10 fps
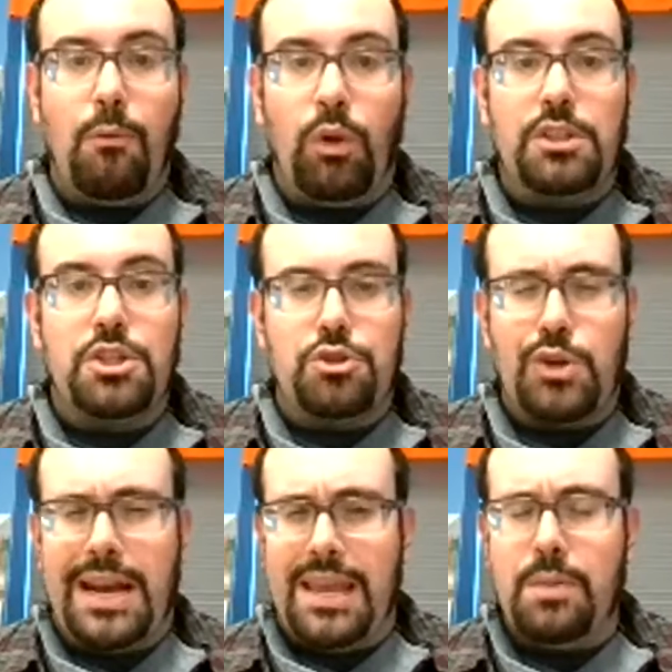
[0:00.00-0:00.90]
wants to
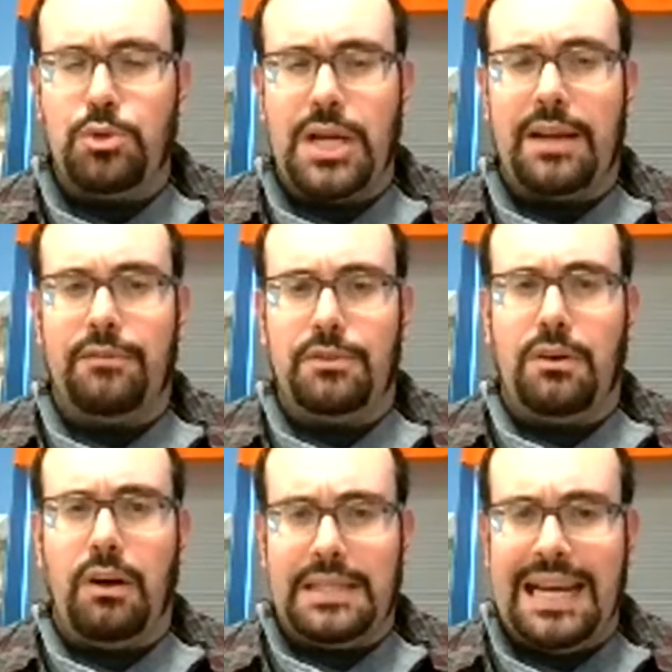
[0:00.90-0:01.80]
try to keep track of
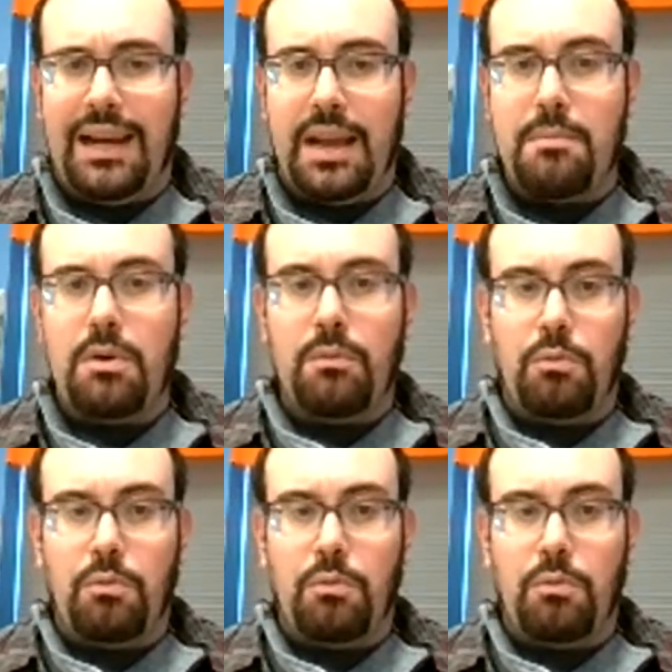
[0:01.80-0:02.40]
time,